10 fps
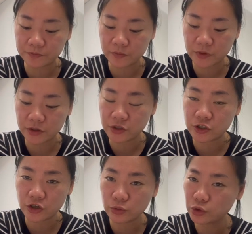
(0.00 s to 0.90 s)
there's
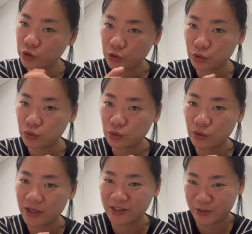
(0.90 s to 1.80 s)
no to
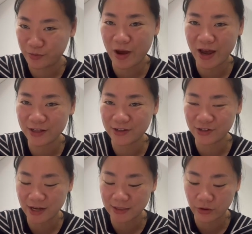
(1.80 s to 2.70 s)
in
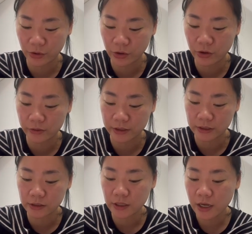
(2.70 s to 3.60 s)
Spanish as
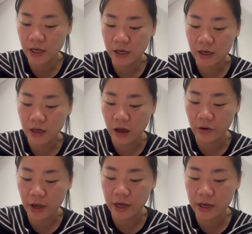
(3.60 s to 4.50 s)
equivalent,
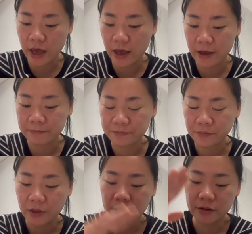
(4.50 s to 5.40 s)
okay?
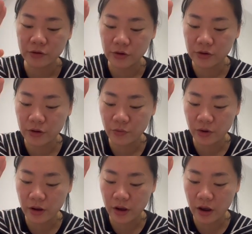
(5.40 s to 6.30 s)
And
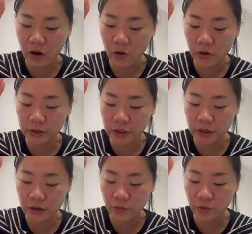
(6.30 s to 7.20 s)
all
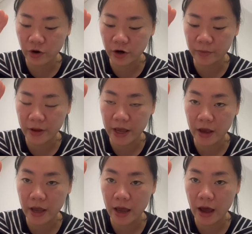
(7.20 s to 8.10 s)
the verb
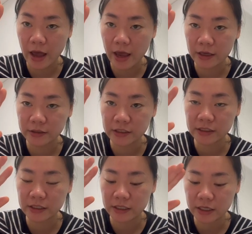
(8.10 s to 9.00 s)
ended
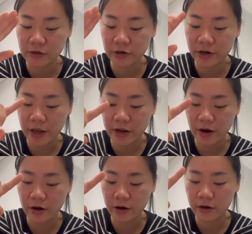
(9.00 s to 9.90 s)
either
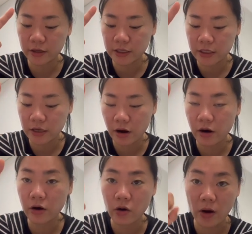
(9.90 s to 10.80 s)
AR, ER,
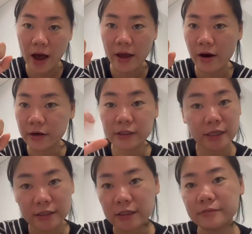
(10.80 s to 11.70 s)
or IR.
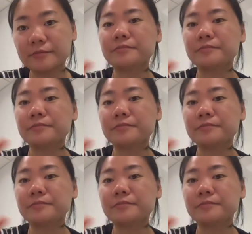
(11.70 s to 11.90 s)
That's it.